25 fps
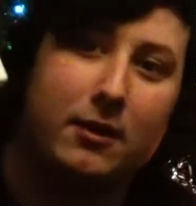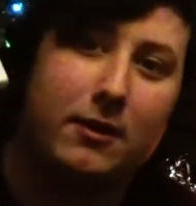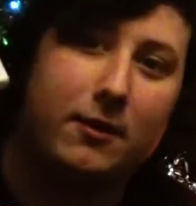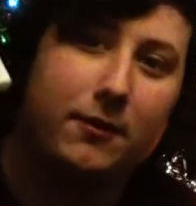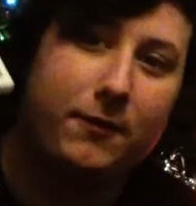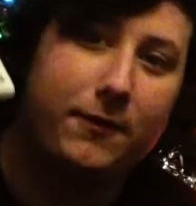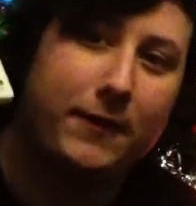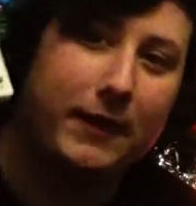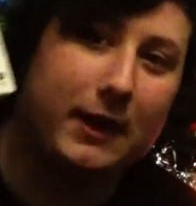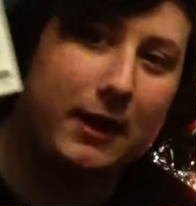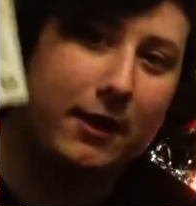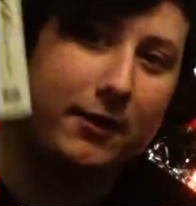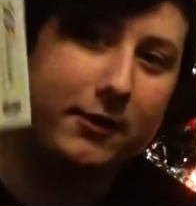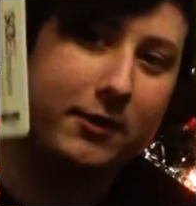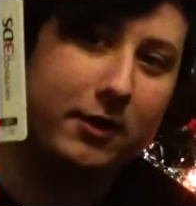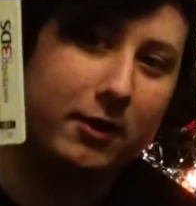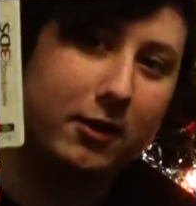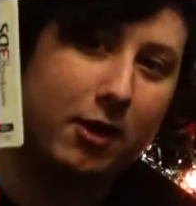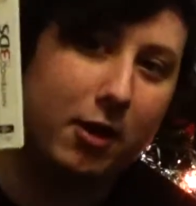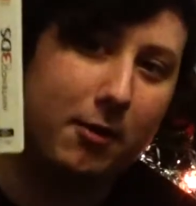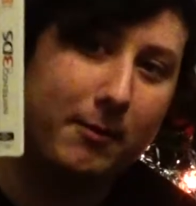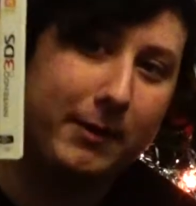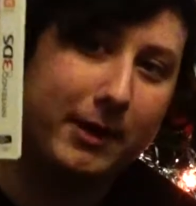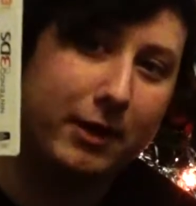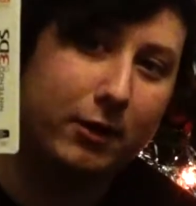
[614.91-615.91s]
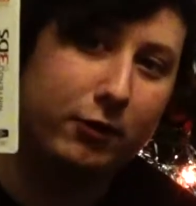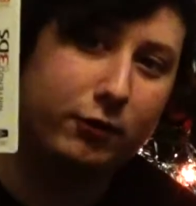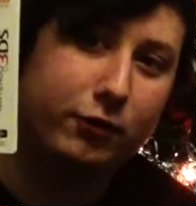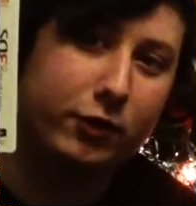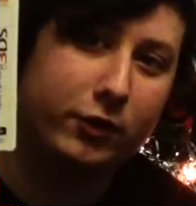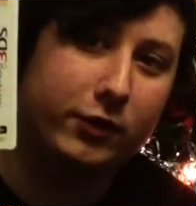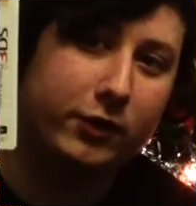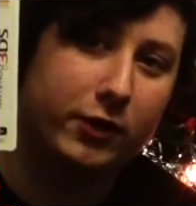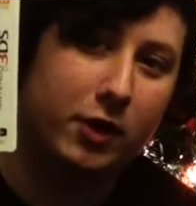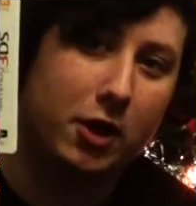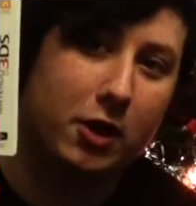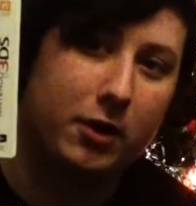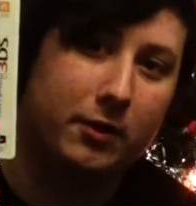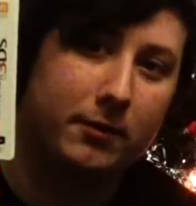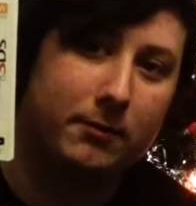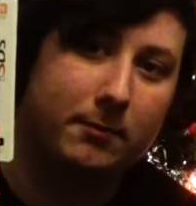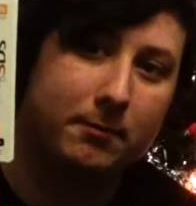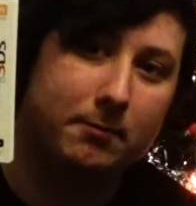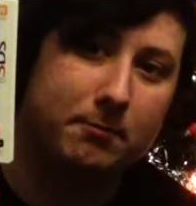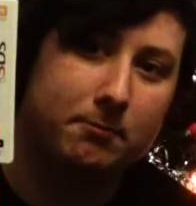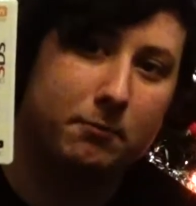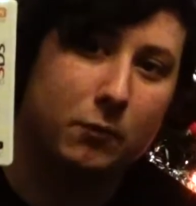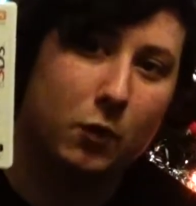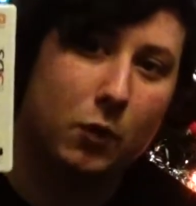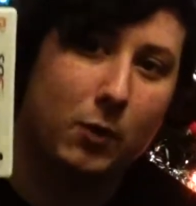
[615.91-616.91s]
Phil also got me Ultra Sun,
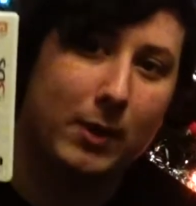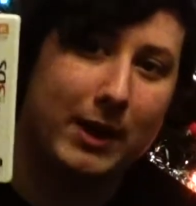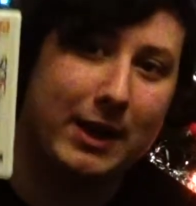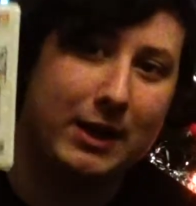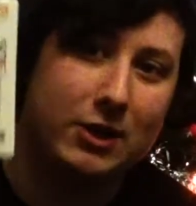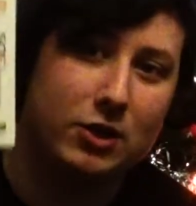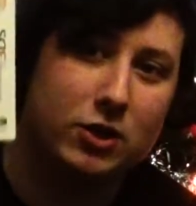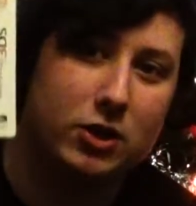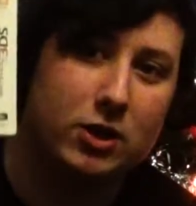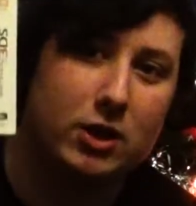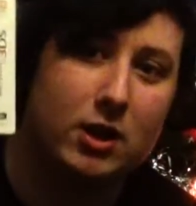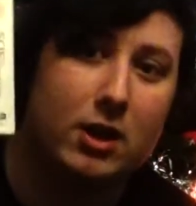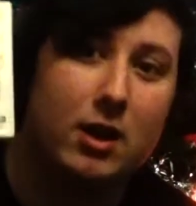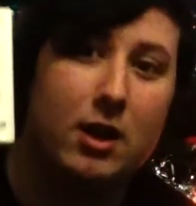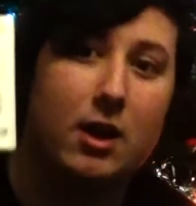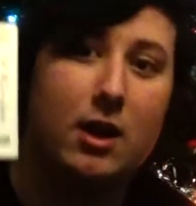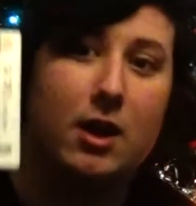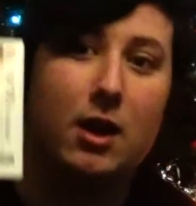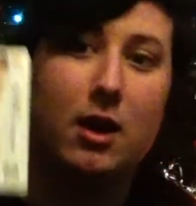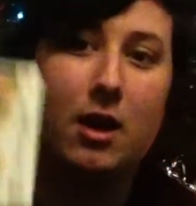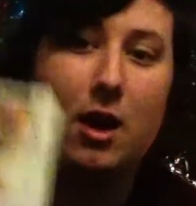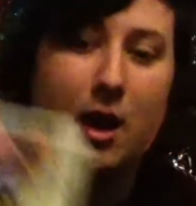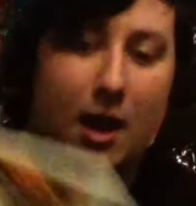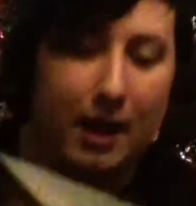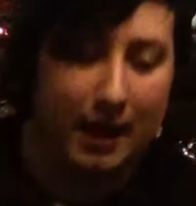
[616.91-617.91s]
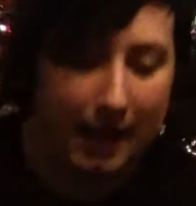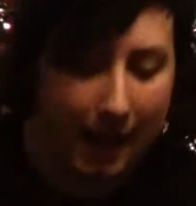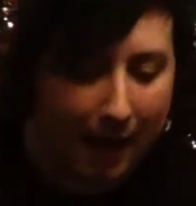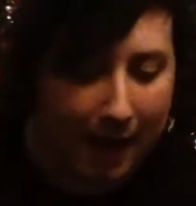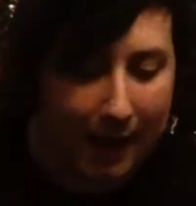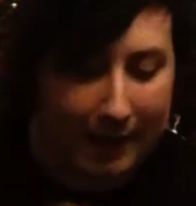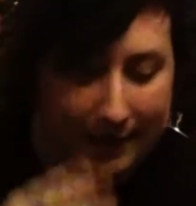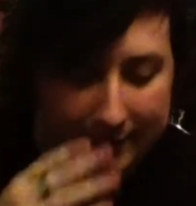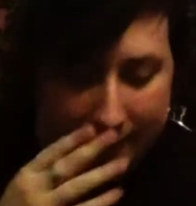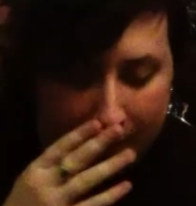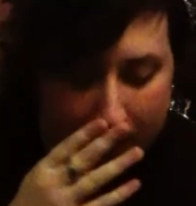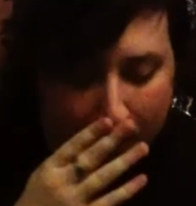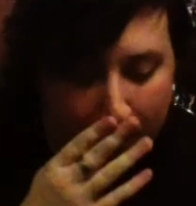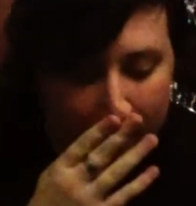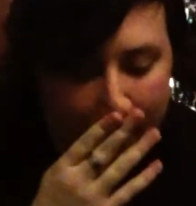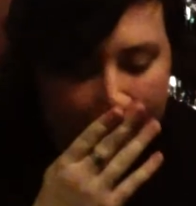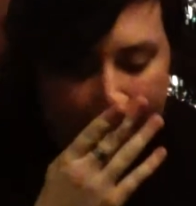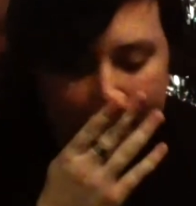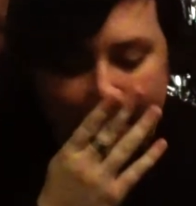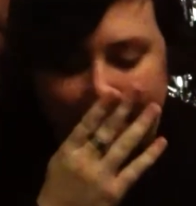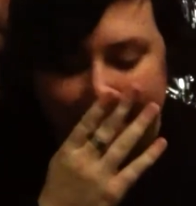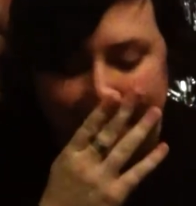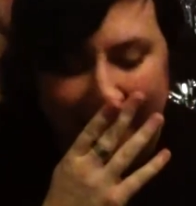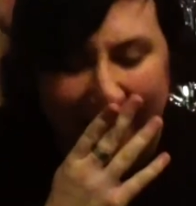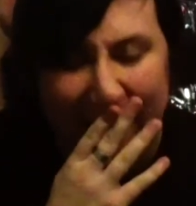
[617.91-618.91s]
which I knew he
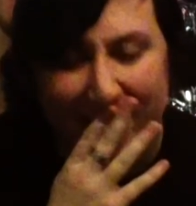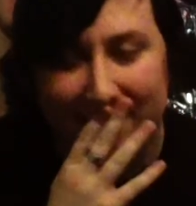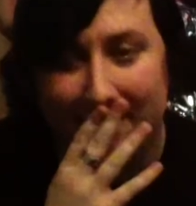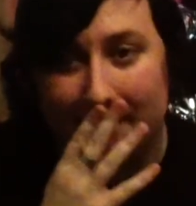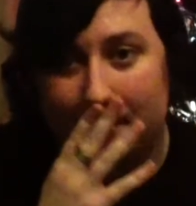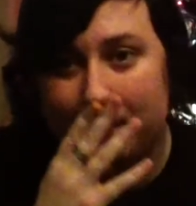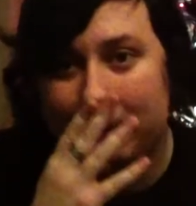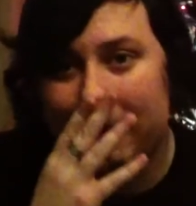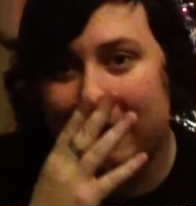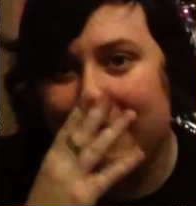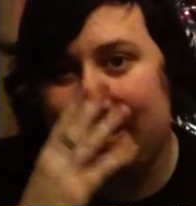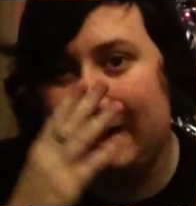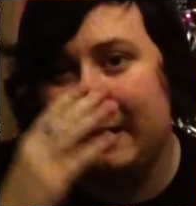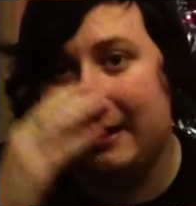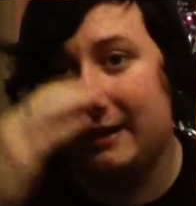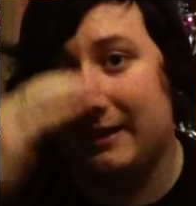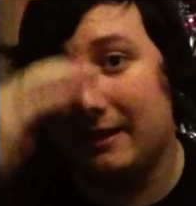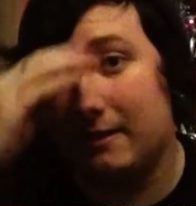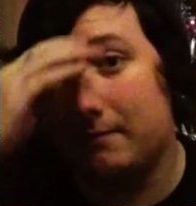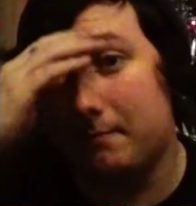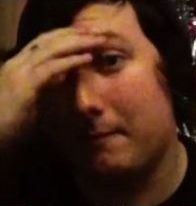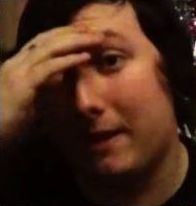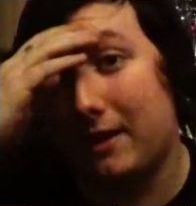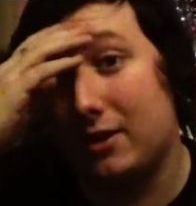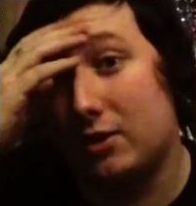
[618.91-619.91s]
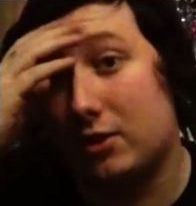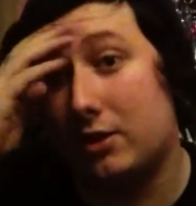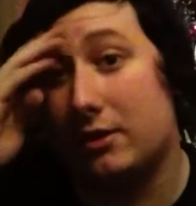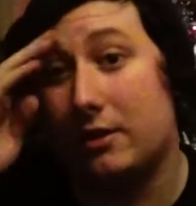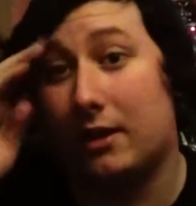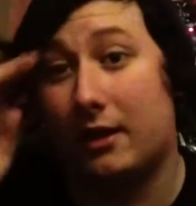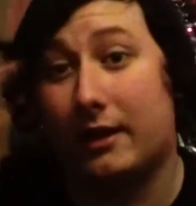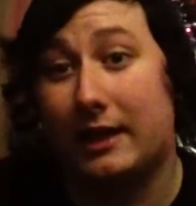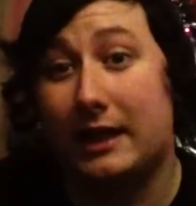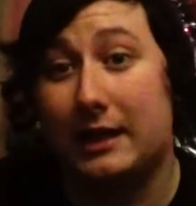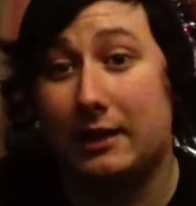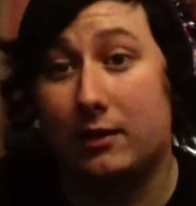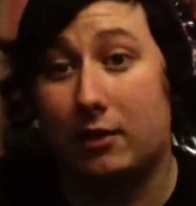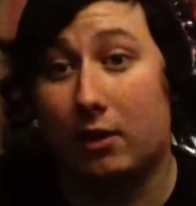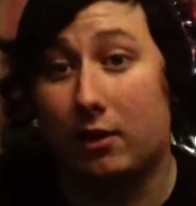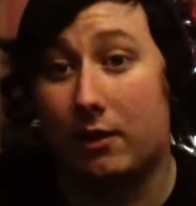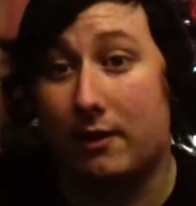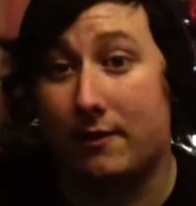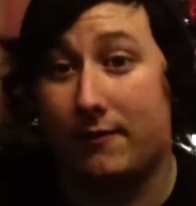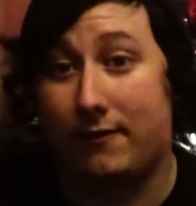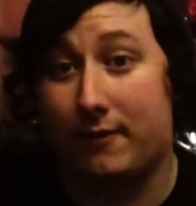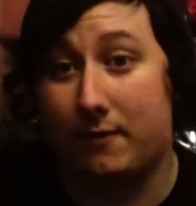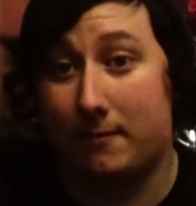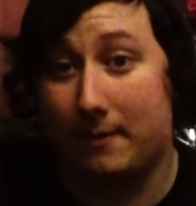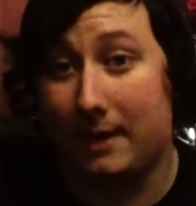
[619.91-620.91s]
was getting me. He did mention that he'd got
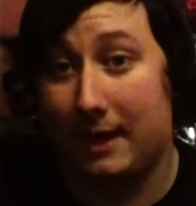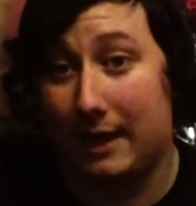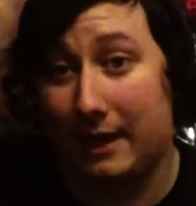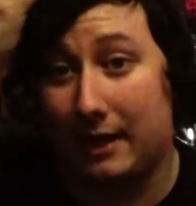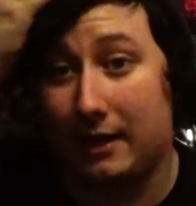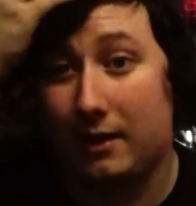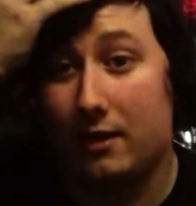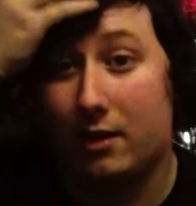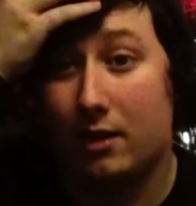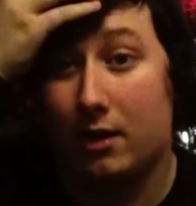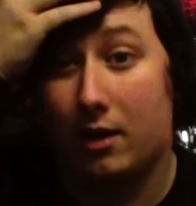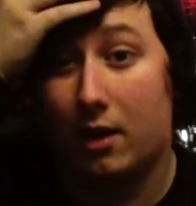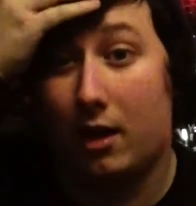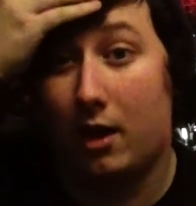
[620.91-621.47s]
it for me,